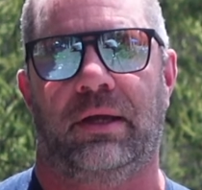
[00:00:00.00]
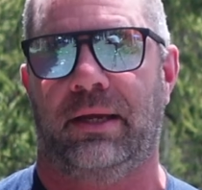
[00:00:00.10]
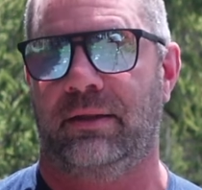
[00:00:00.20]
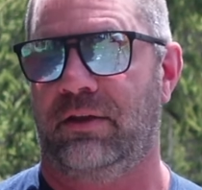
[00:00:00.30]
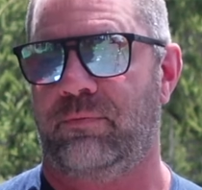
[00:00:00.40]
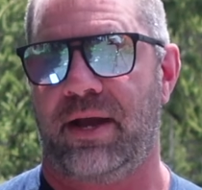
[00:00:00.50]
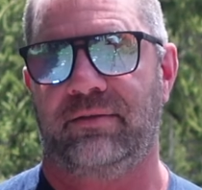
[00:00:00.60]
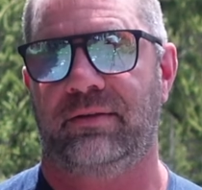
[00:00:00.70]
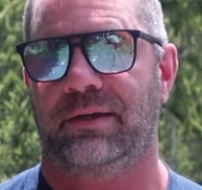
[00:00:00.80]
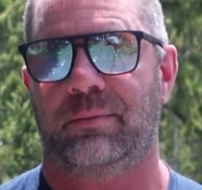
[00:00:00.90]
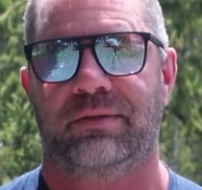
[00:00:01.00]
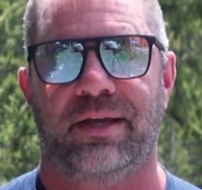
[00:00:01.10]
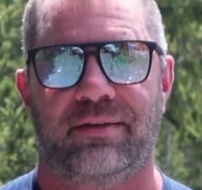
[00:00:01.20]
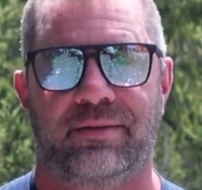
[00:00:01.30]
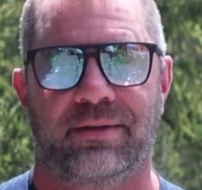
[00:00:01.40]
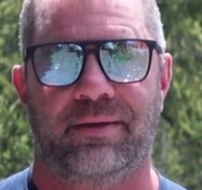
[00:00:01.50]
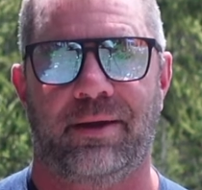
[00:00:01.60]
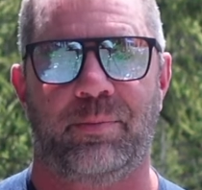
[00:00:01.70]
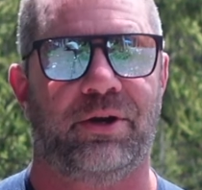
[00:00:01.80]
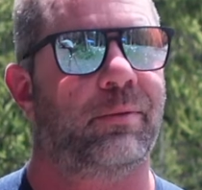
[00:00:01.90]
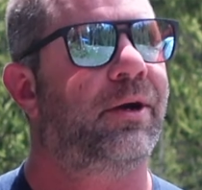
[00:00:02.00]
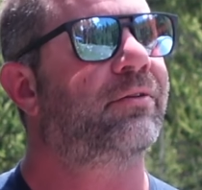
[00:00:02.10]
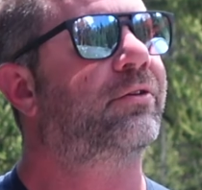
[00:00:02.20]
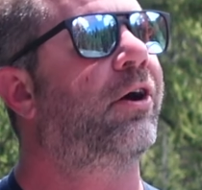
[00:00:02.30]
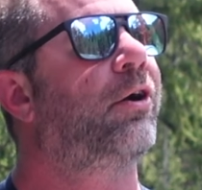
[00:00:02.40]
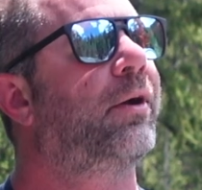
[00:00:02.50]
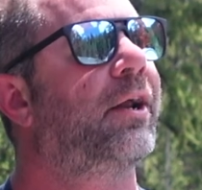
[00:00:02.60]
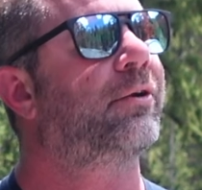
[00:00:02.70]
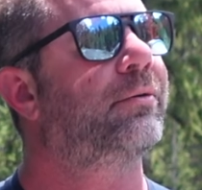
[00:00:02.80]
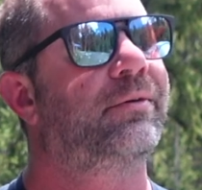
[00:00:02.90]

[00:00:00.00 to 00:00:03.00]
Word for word: and they've passed the gearment testing up here in the mountains of Colorado.